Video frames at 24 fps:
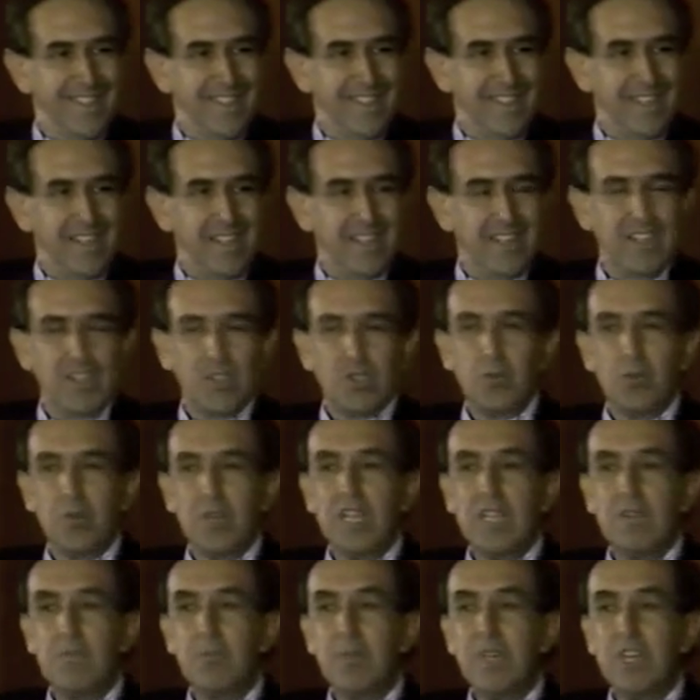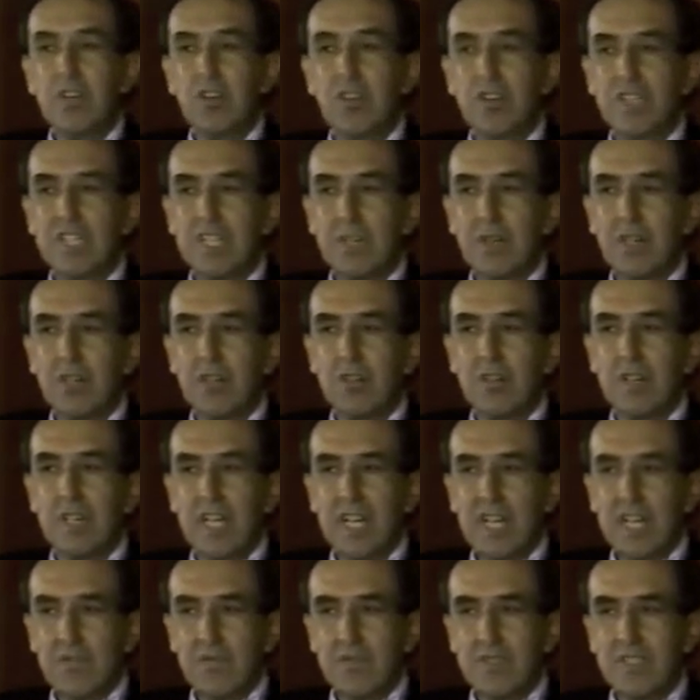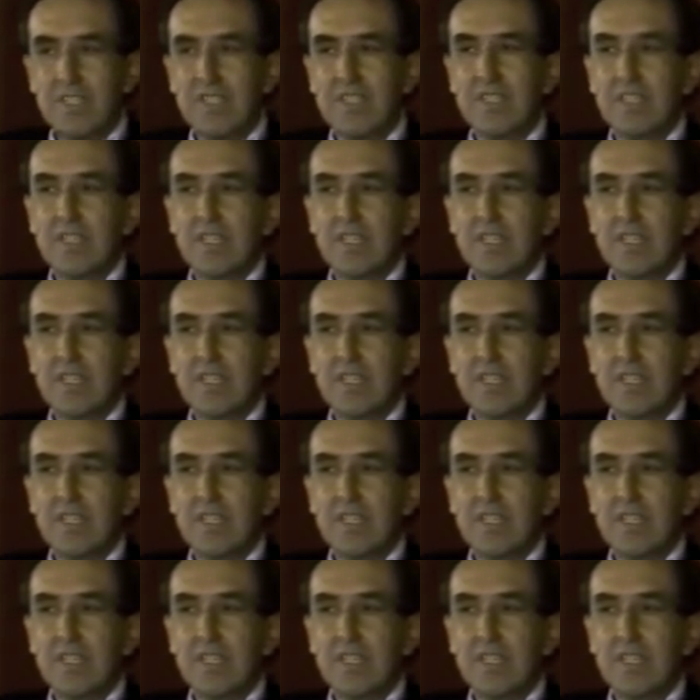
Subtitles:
to live beyond our own lives.